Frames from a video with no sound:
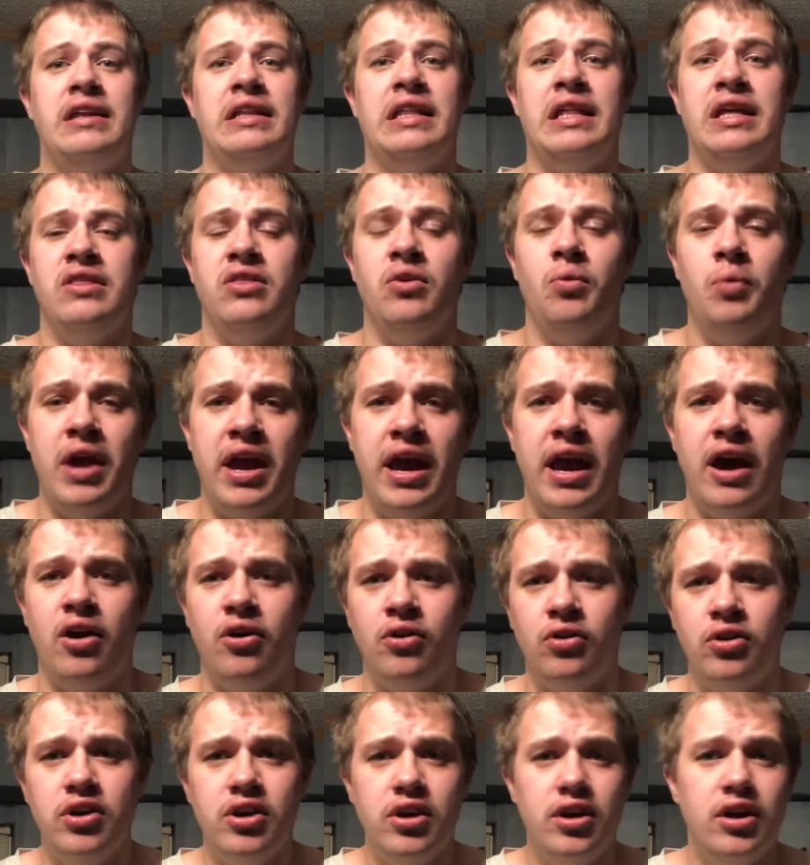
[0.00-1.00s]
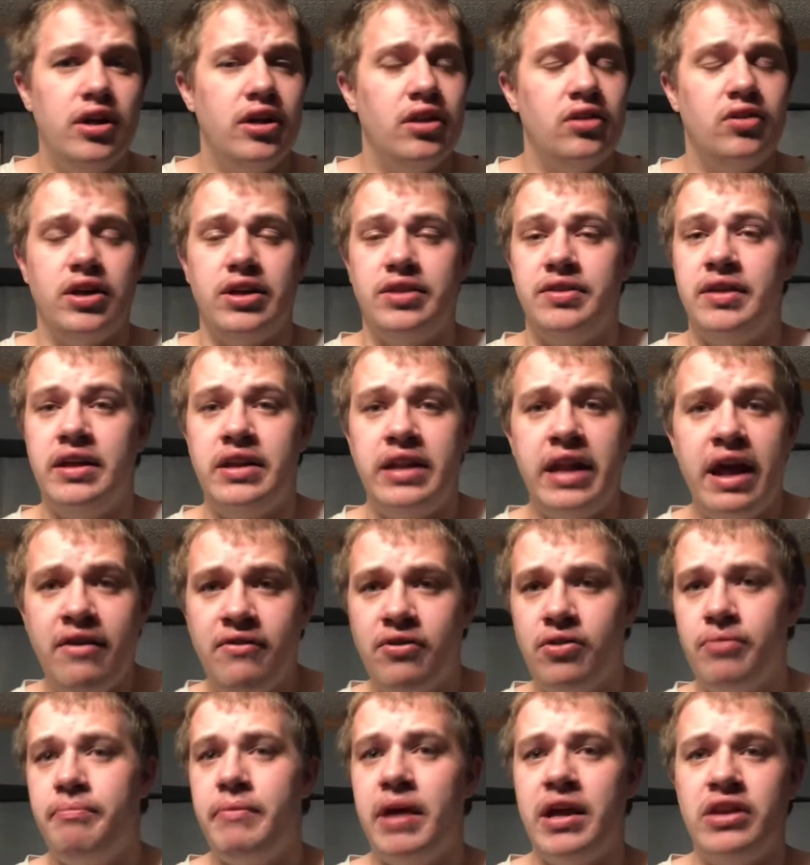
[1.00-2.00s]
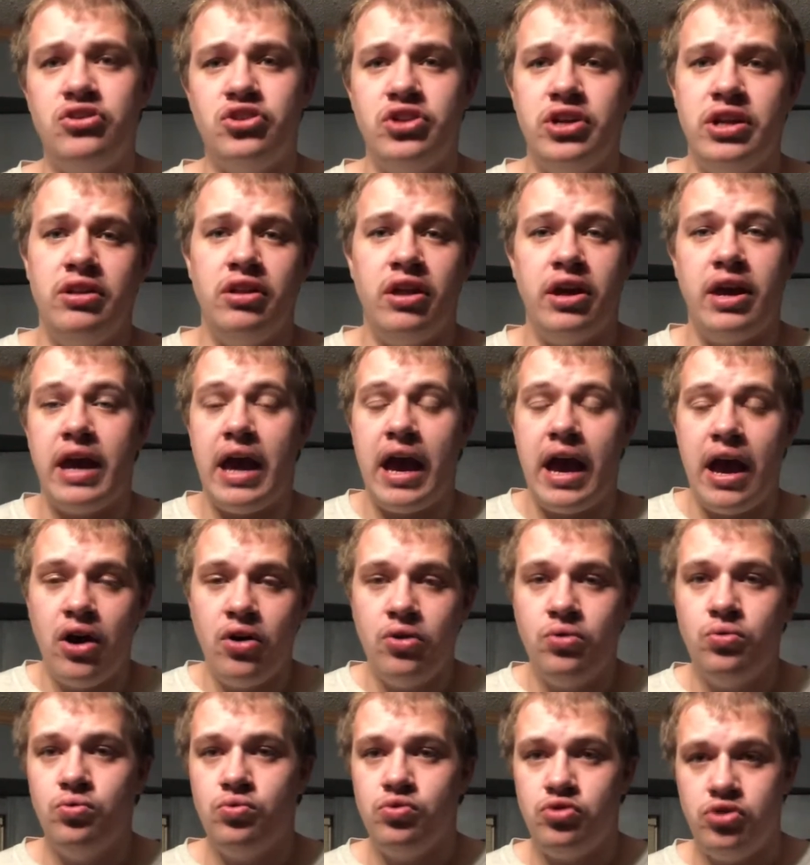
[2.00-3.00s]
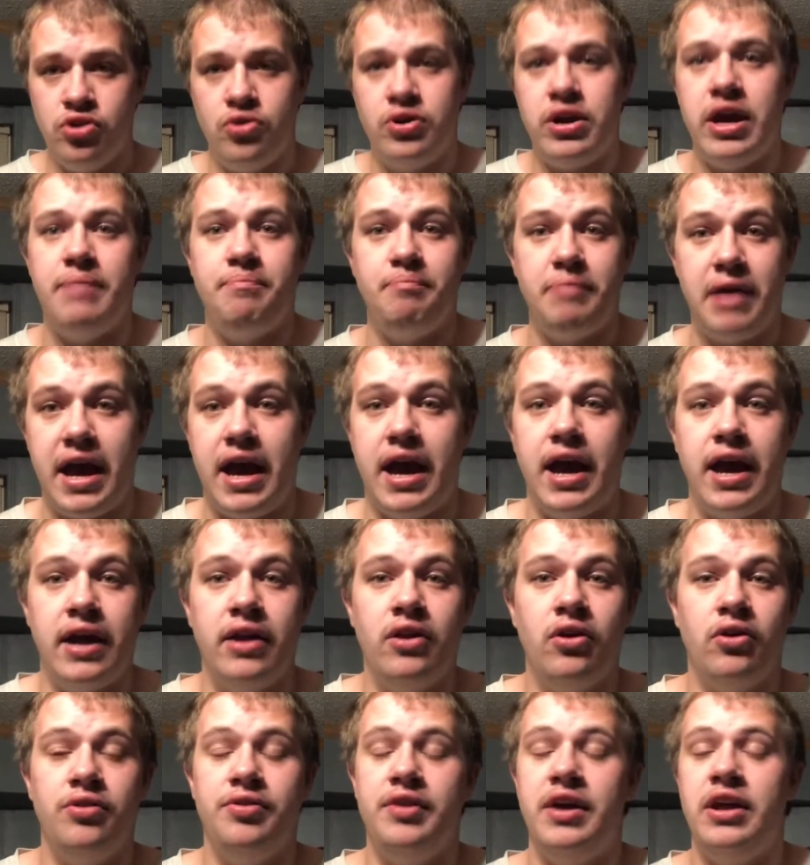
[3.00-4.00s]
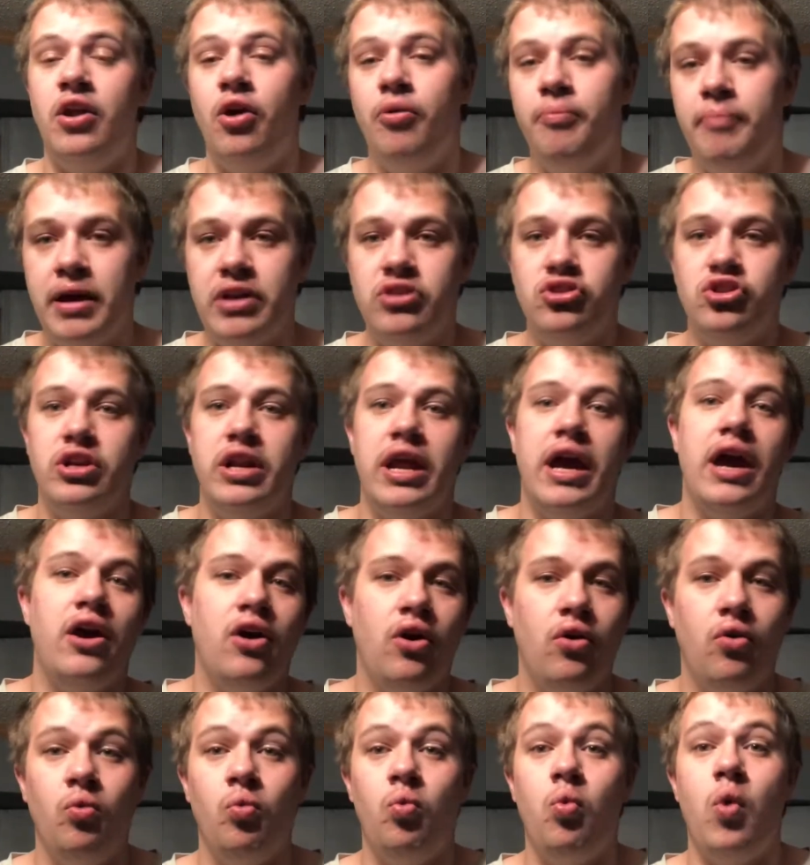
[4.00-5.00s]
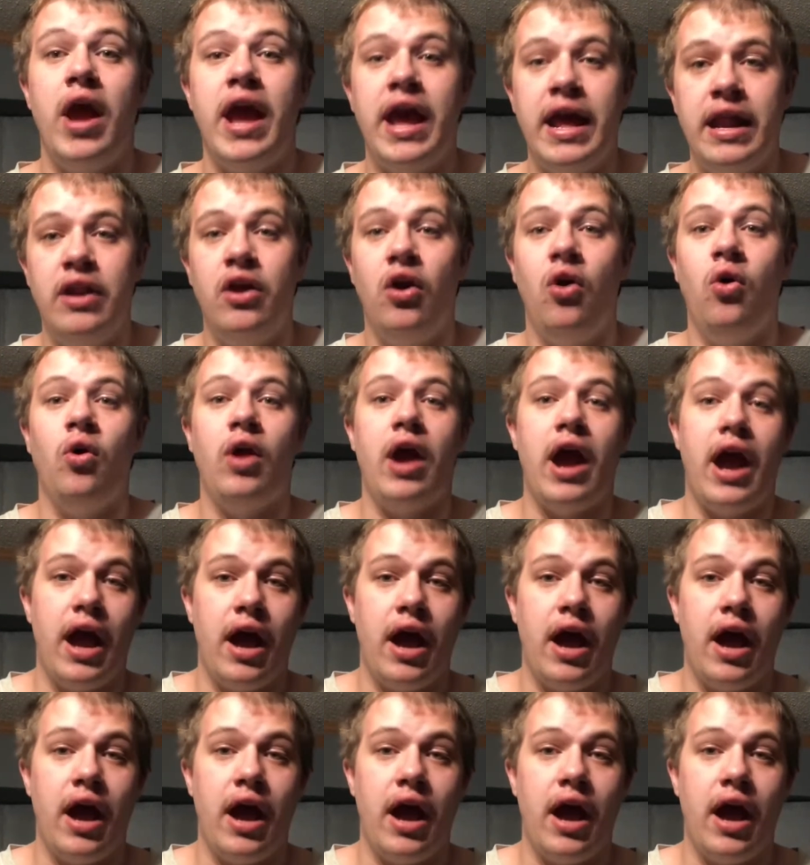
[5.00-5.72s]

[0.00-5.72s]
Like the way how, like they never mention like how you get paid, or they don't mention when or